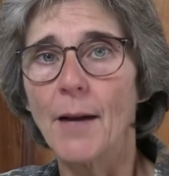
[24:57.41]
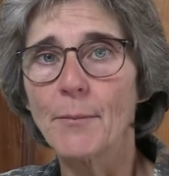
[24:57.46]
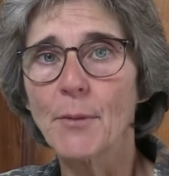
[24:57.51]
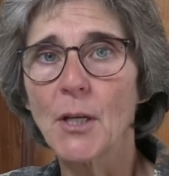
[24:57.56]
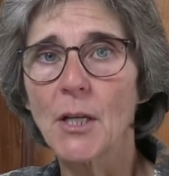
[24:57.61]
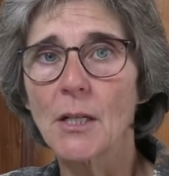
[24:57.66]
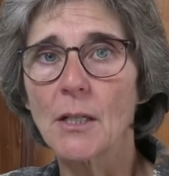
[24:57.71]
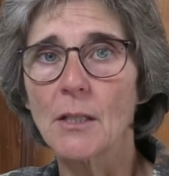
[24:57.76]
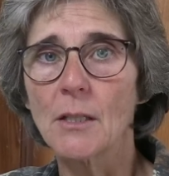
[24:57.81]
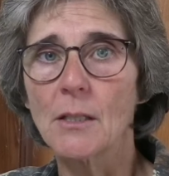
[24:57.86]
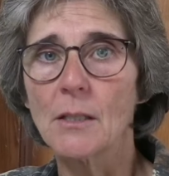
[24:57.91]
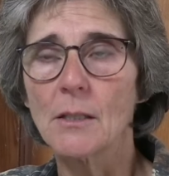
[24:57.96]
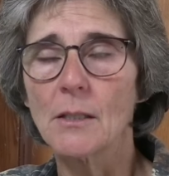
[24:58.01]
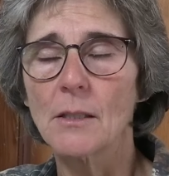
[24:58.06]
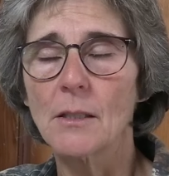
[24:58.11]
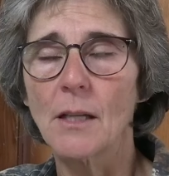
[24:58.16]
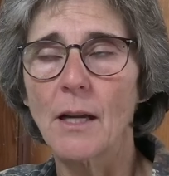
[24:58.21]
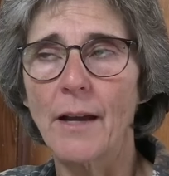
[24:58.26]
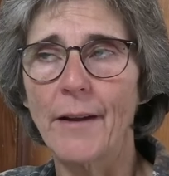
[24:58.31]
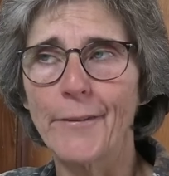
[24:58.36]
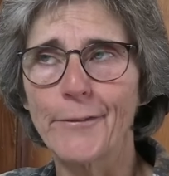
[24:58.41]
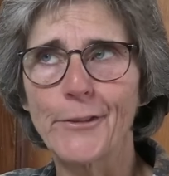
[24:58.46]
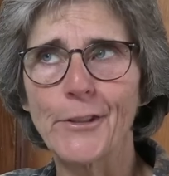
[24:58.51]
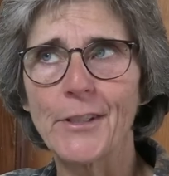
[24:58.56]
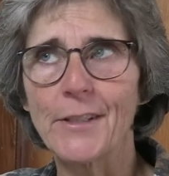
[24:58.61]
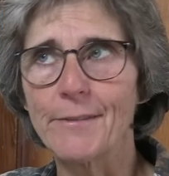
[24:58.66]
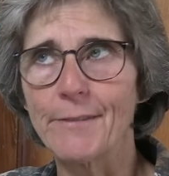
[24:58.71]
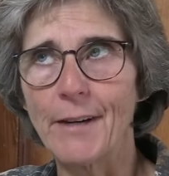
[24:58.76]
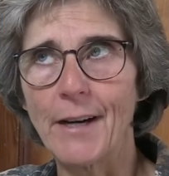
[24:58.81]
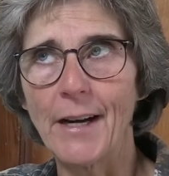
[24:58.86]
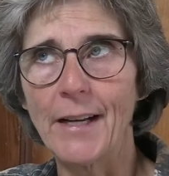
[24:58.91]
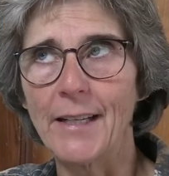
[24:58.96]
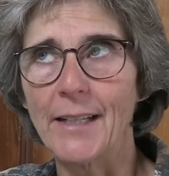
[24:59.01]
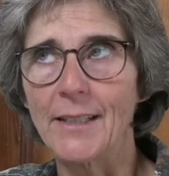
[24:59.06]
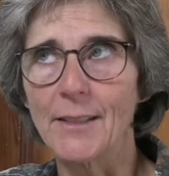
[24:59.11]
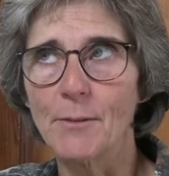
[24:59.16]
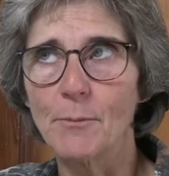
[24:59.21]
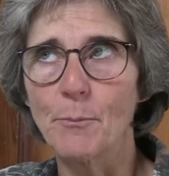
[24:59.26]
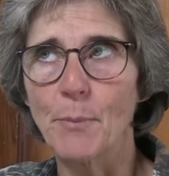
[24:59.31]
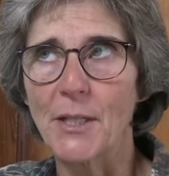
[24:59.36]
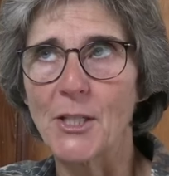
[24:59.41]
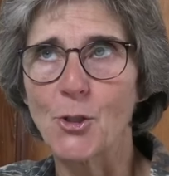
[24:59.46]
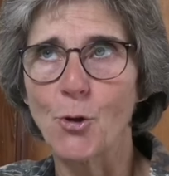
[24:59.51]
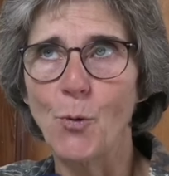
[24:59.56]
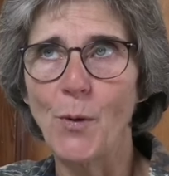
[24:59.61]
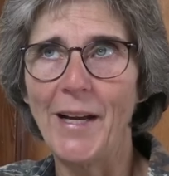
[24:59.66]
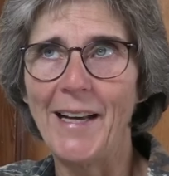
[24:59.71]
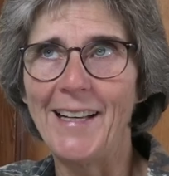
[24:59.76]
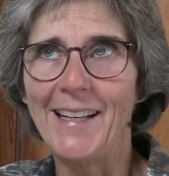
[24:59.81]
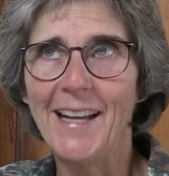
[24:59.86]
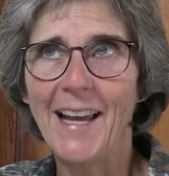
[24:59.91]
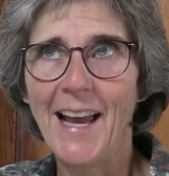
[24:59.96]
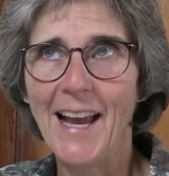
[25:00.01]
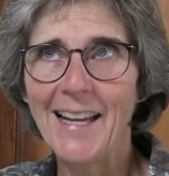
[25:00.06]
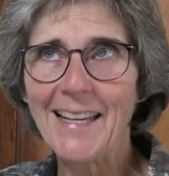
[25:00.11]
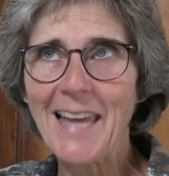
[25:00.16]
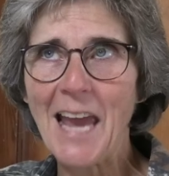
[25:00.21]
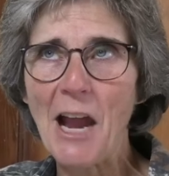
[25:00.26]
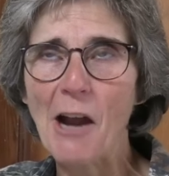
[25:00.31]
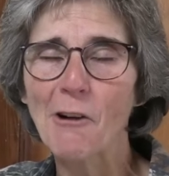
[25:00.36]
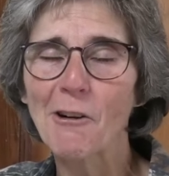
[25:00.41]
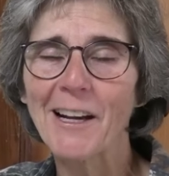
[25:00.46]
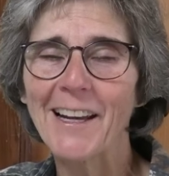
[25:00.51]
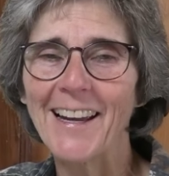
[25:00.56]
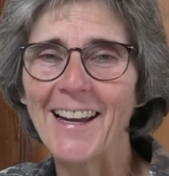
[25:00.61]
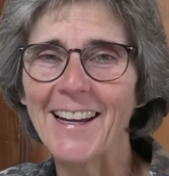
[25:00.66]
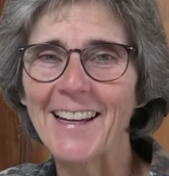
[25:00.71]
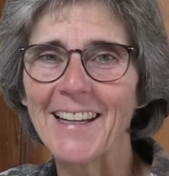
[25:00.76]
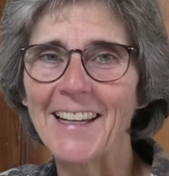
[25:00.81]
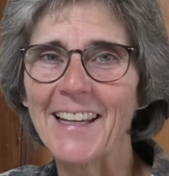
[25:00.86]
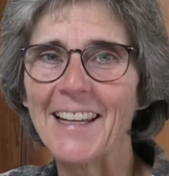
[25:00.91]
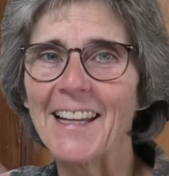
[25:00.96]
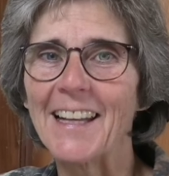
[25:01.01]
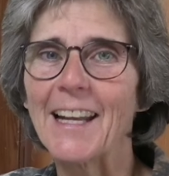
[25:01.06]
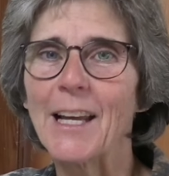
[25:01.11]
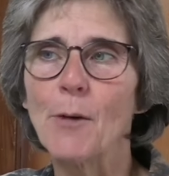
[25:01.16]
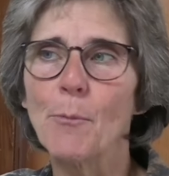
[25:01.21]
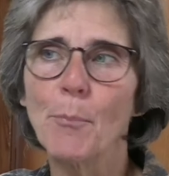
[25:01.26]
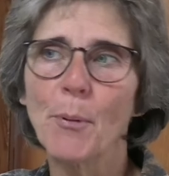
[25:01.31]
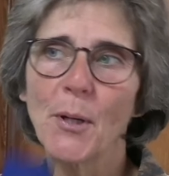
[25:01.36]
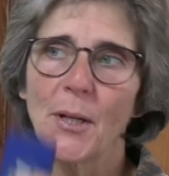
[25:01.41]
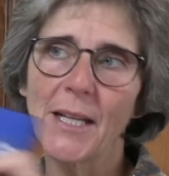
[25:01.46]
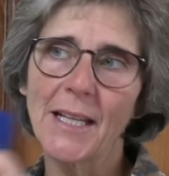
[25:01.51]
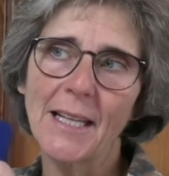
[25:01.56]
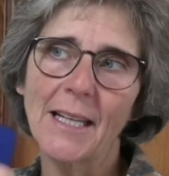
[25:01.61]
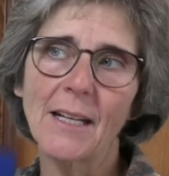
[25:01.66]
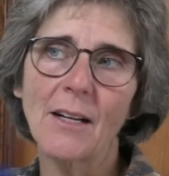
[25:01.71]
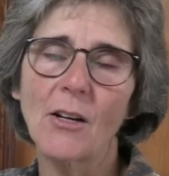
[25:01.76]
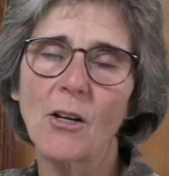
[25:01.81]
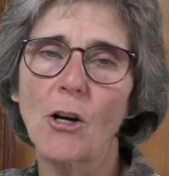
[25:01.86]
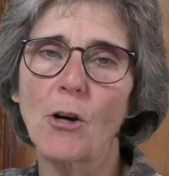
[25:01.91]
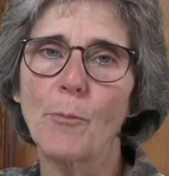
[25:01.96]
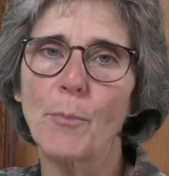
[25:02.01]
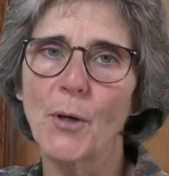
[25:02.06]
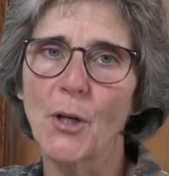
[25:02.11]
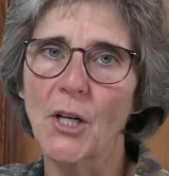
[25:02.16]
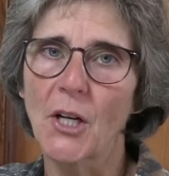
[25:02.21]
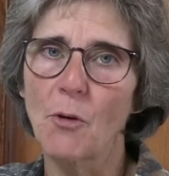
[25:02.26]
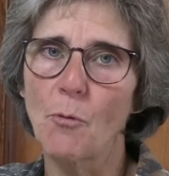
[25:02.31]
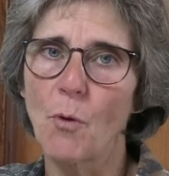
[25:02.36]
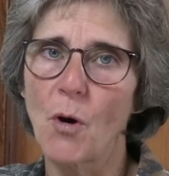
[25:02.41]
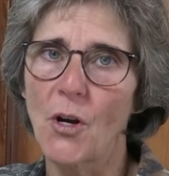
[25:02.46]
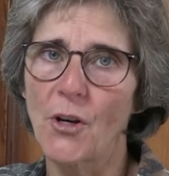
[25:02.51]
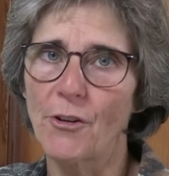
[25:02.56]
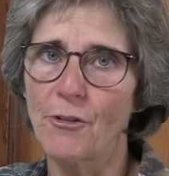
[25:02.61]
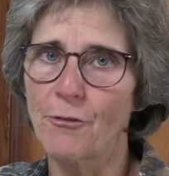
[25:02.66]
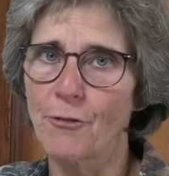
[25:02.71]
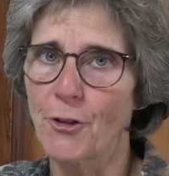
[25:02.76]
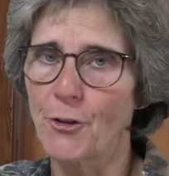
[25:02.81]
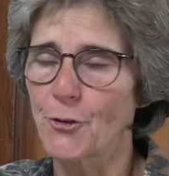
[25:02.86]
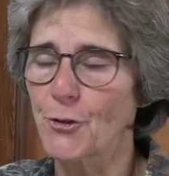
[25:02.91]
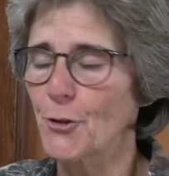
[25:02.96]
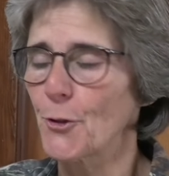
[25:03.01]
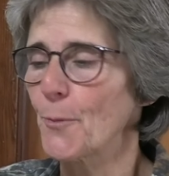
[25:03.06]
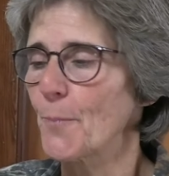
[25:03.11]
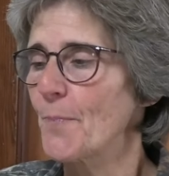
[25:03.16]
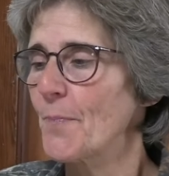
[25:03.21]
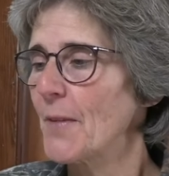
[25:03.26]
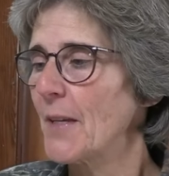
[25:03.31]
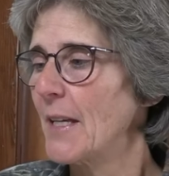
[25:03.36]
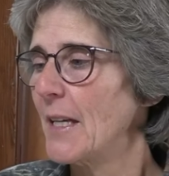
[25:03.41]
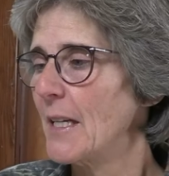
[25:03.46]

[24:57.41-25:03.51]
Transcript: I'm going to have to divide it between carrying it and putting it on our Berkey water filter.